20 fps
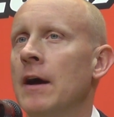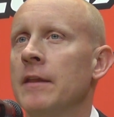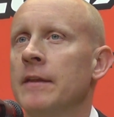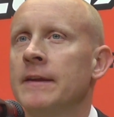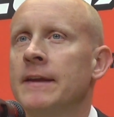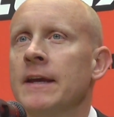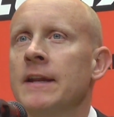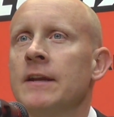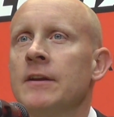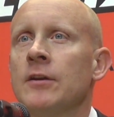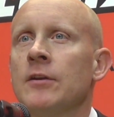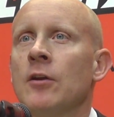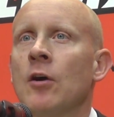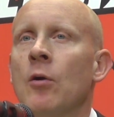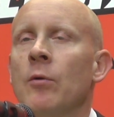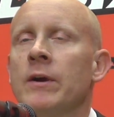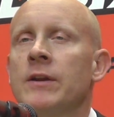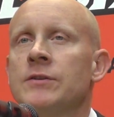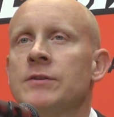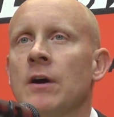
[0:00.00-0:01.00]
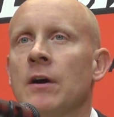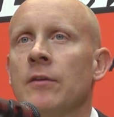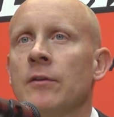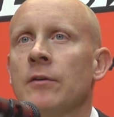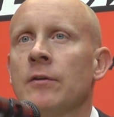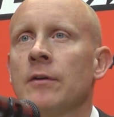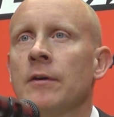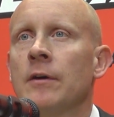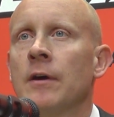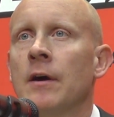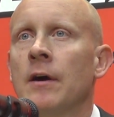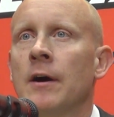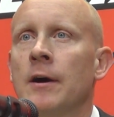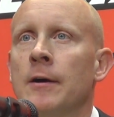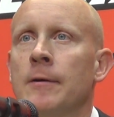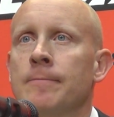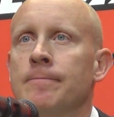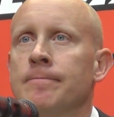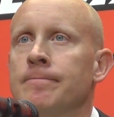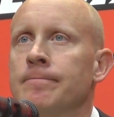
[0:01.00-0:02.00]
Getting to know each
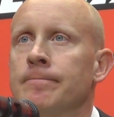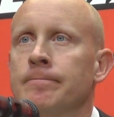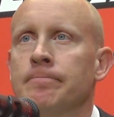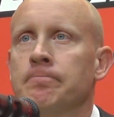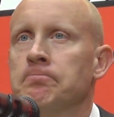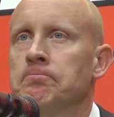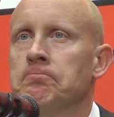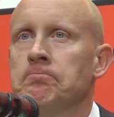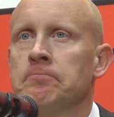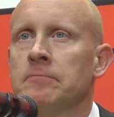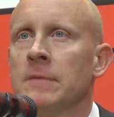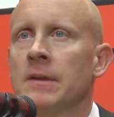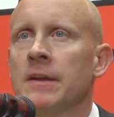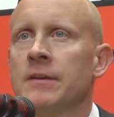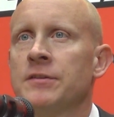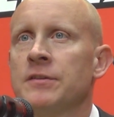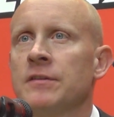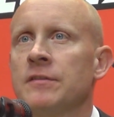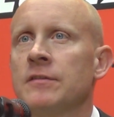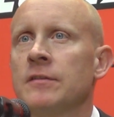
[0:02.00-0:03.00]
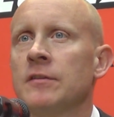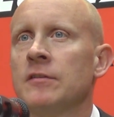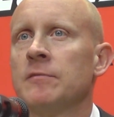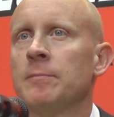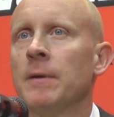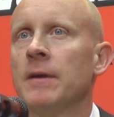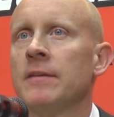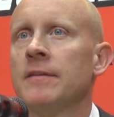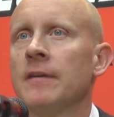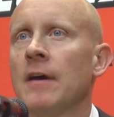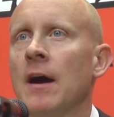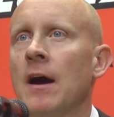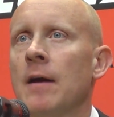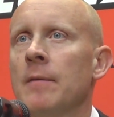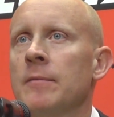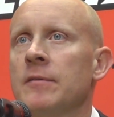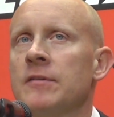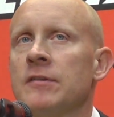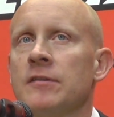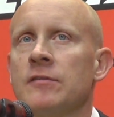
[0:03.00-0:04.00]
other, that's just, you spend
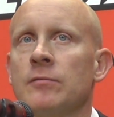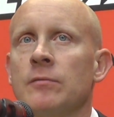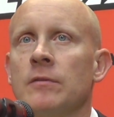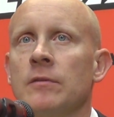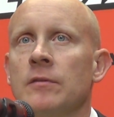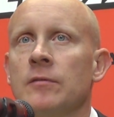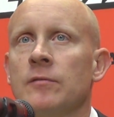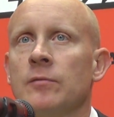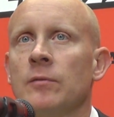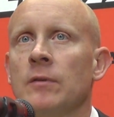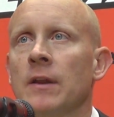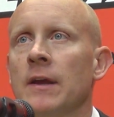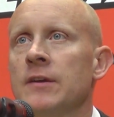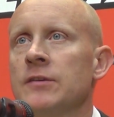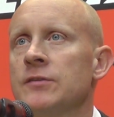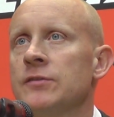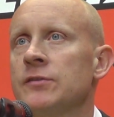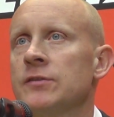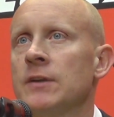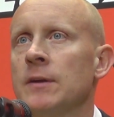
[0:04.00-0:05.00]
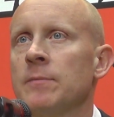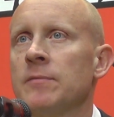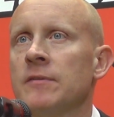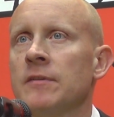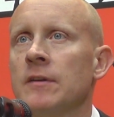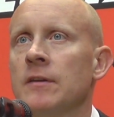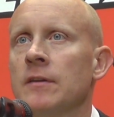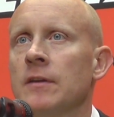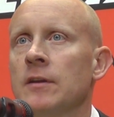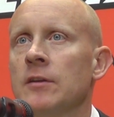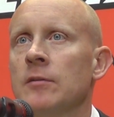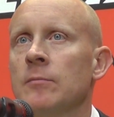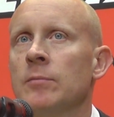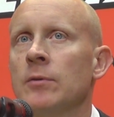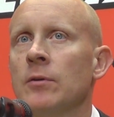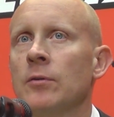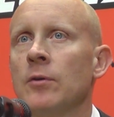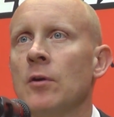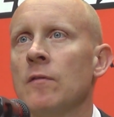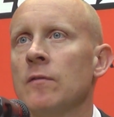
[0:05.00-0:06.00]
time. It's just, it's relationships that you
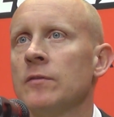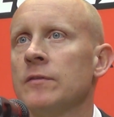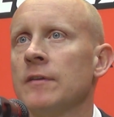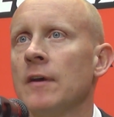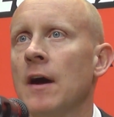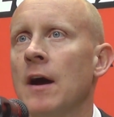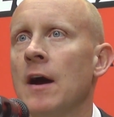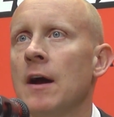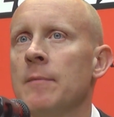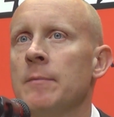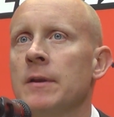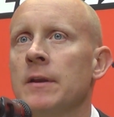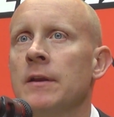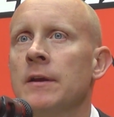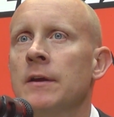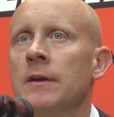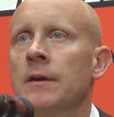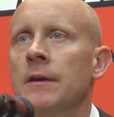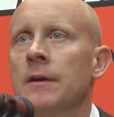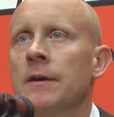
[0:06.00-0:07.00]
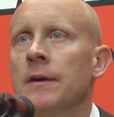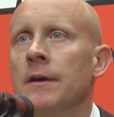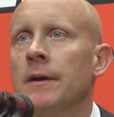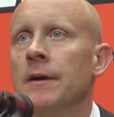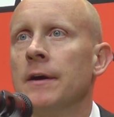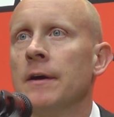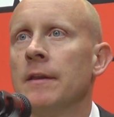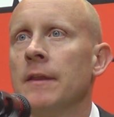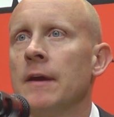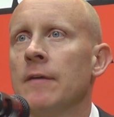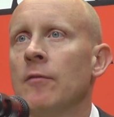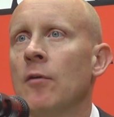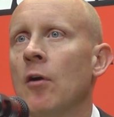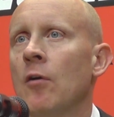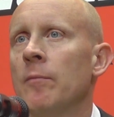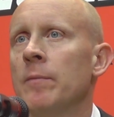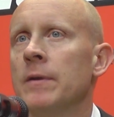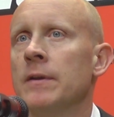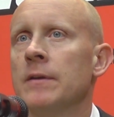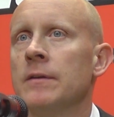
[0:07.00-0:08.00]
build over time, and they've
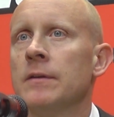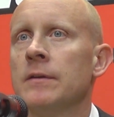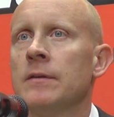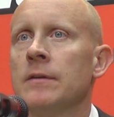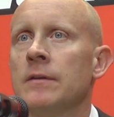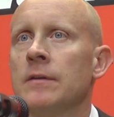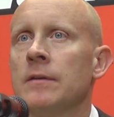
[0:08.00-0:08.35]
all been